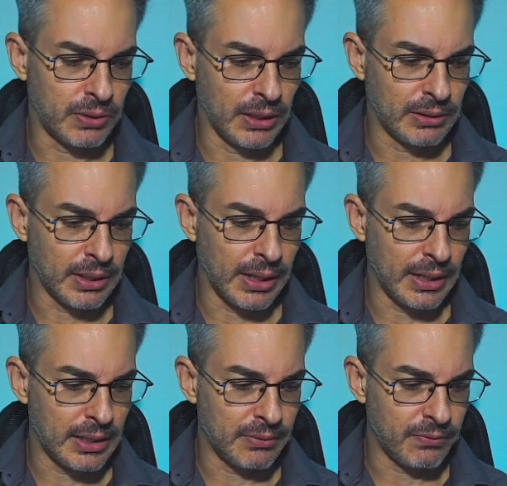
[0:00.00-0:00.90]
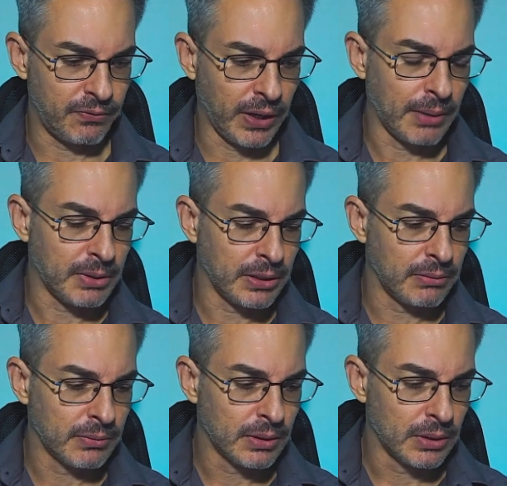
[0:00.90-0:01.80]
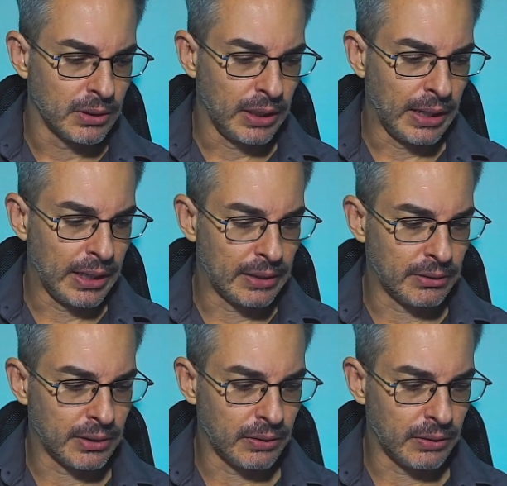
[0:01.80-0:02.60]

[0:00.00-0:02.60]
the entire family, and